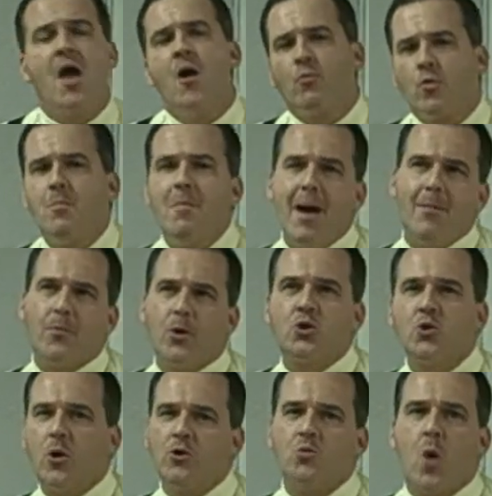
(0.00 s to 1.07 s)
remember
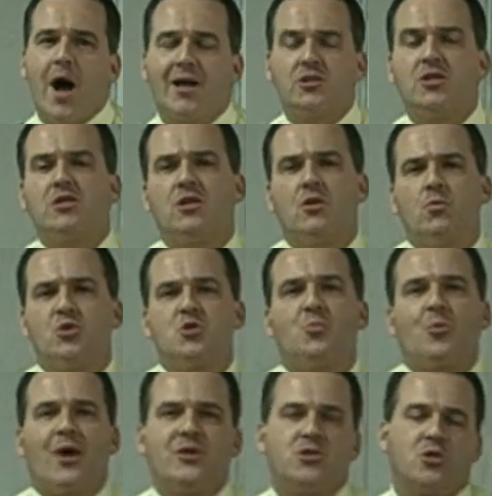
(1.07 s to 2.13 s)
George Washington was the
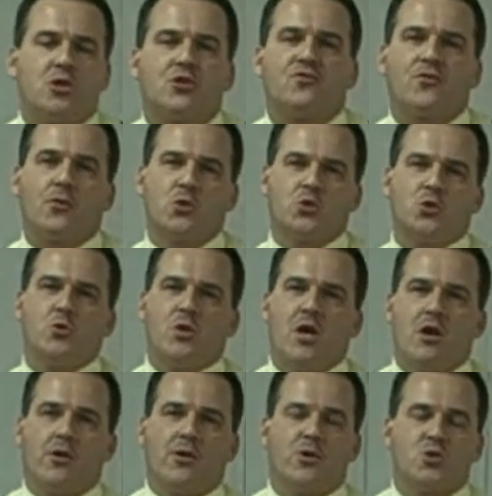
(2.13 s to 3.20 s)
president the first 2
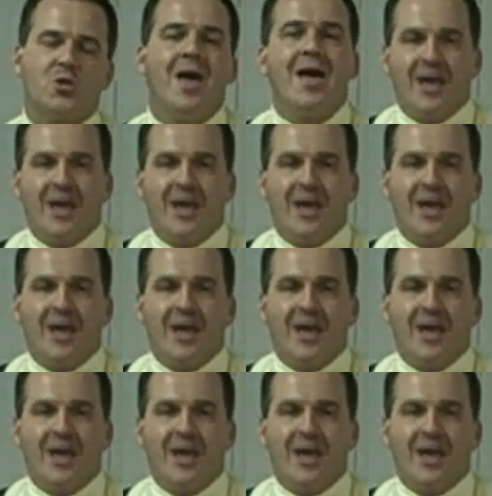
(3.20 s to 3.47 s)
years.